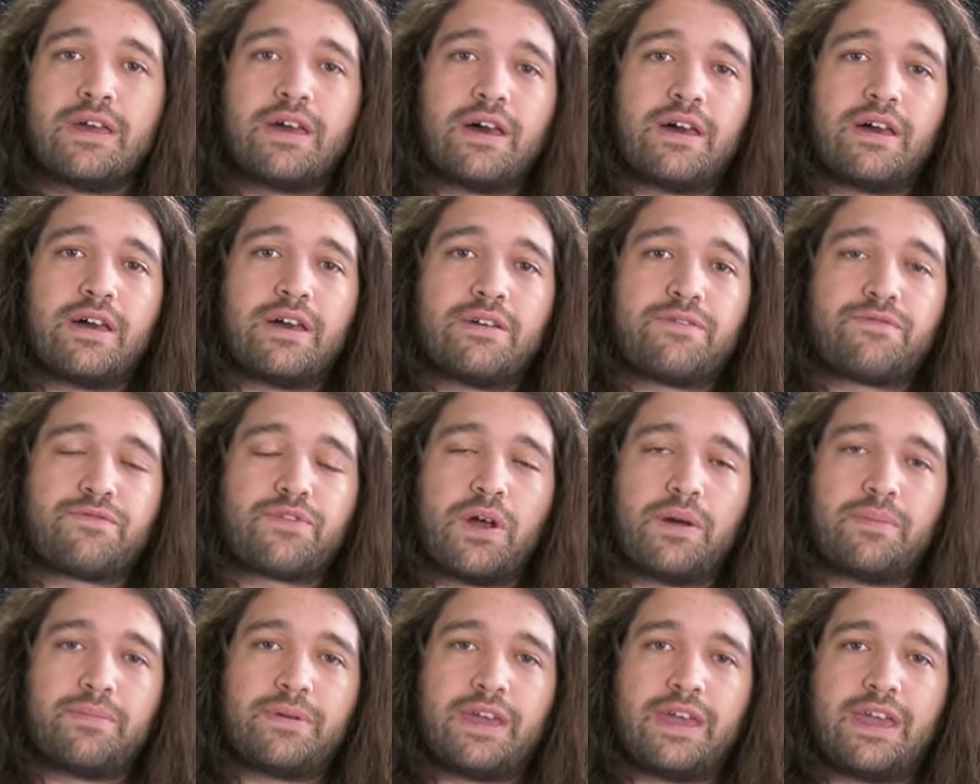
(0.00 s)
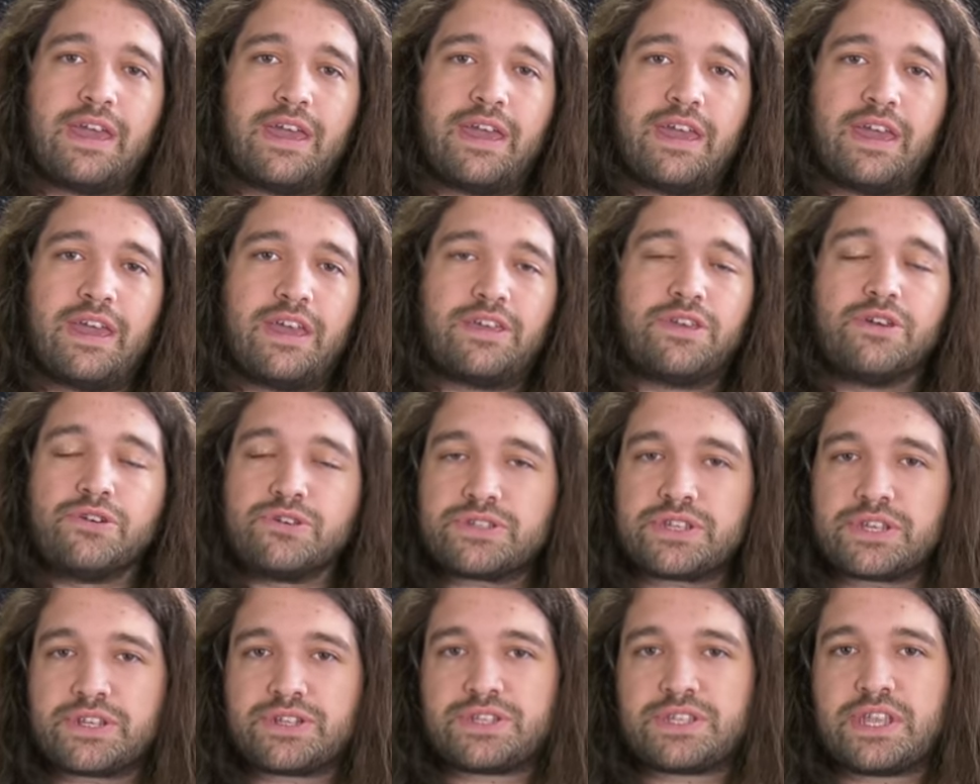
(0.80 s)
Uh, from a
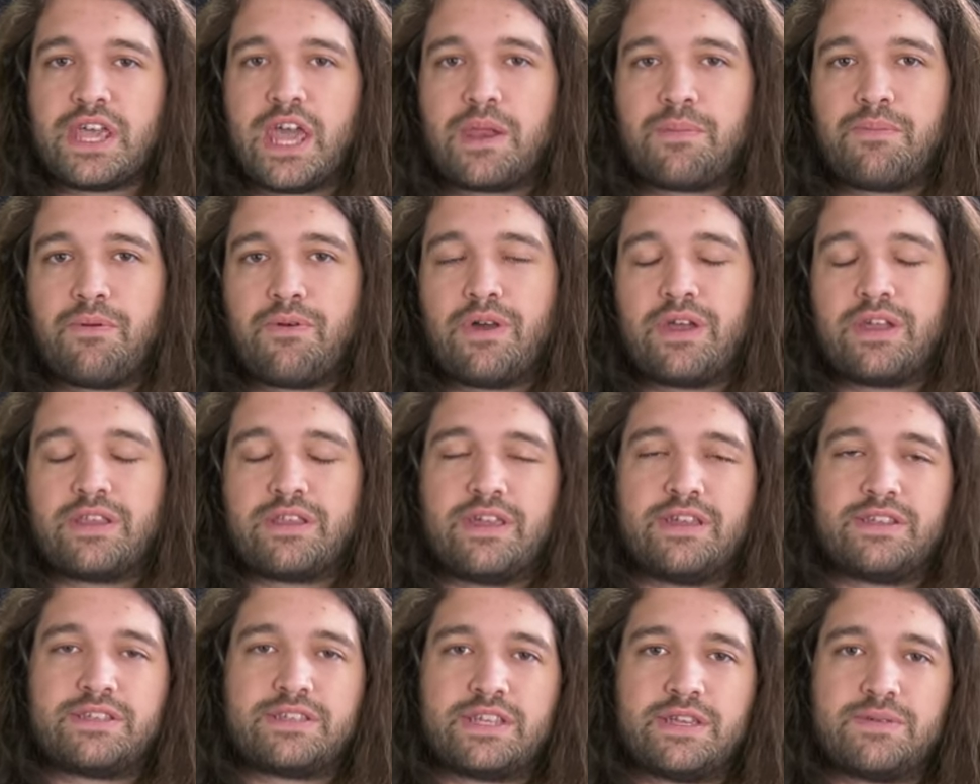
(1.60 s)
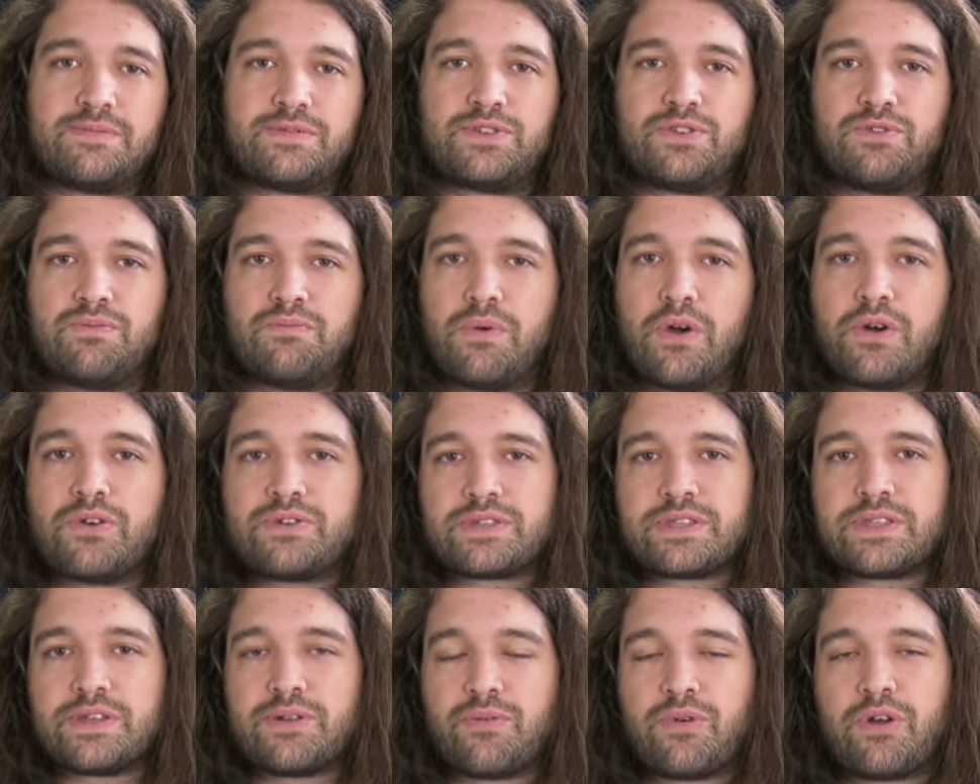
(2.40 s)
usage standpoint, it seems to
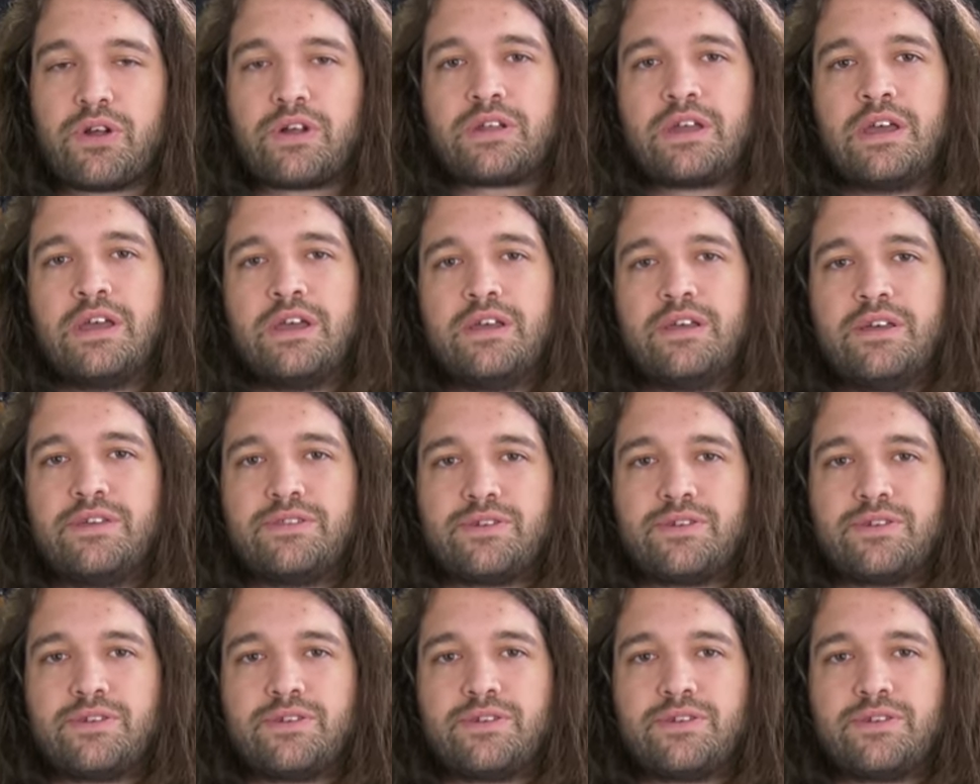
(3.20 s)
mostly work.